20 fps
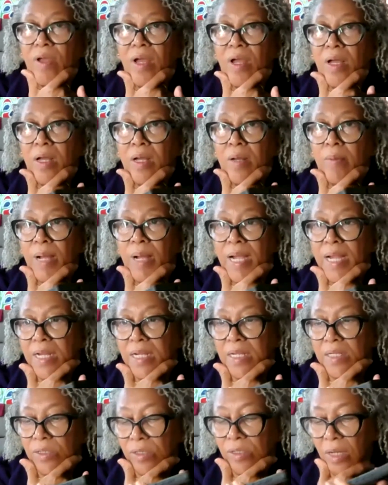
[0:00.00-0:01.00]

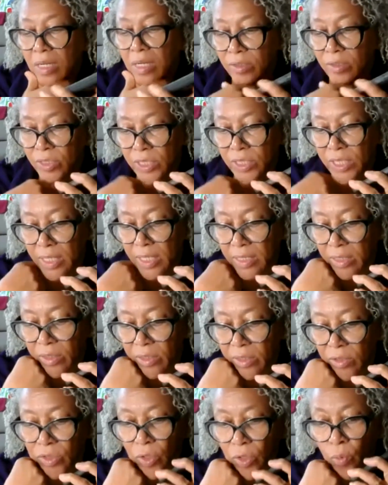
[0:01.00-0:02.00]
I understand that
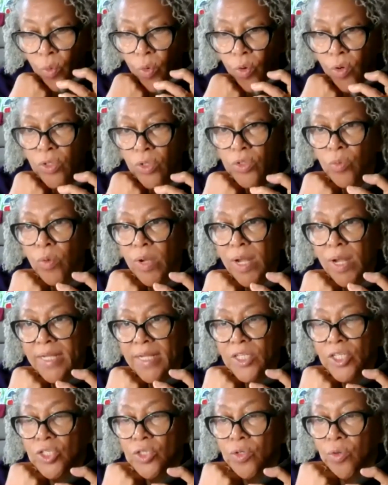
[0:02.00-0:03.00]
there's a
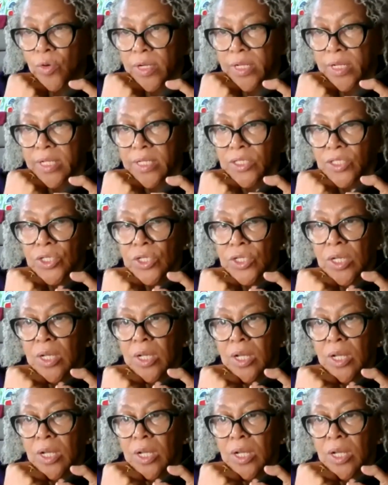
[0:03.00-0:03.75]
worldwide shortage